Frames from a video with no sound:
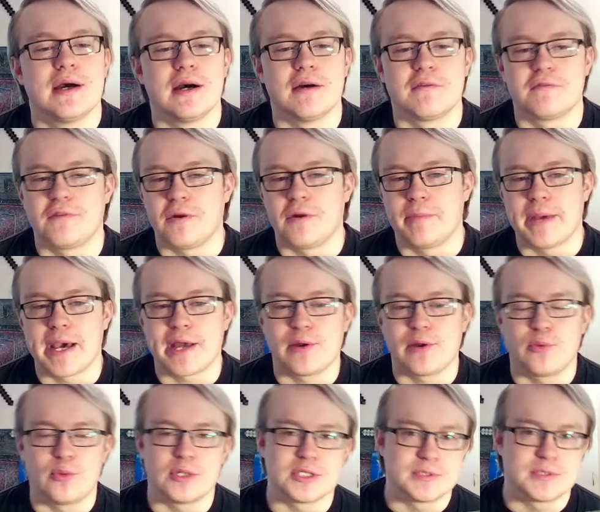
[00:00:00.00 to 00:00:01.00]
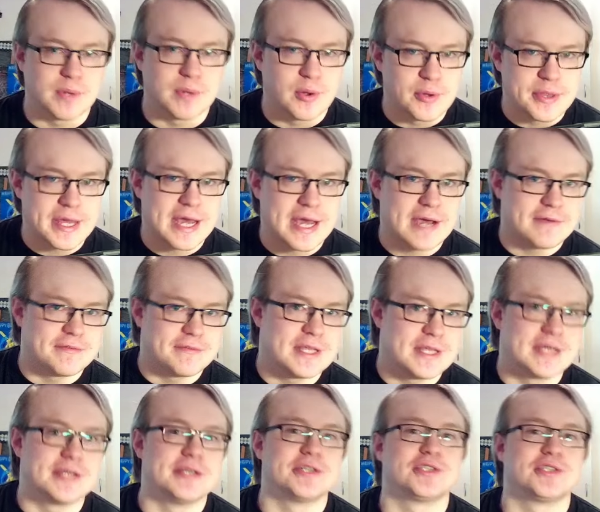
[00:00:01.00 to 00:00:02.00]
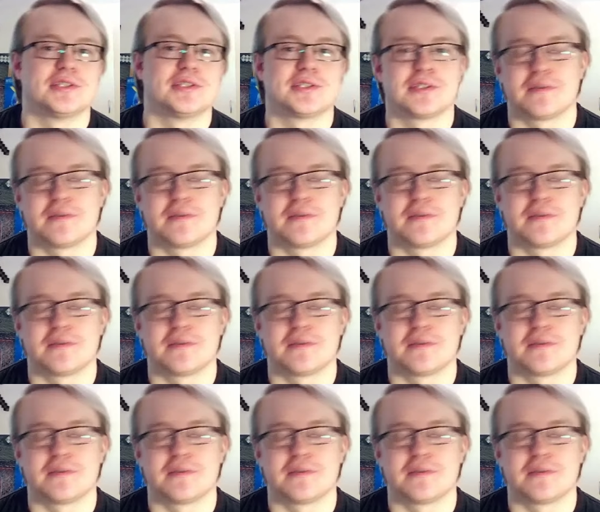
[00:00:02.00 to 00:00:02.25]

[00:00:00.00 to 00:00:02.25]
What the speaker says: for Battlewasps both have the initials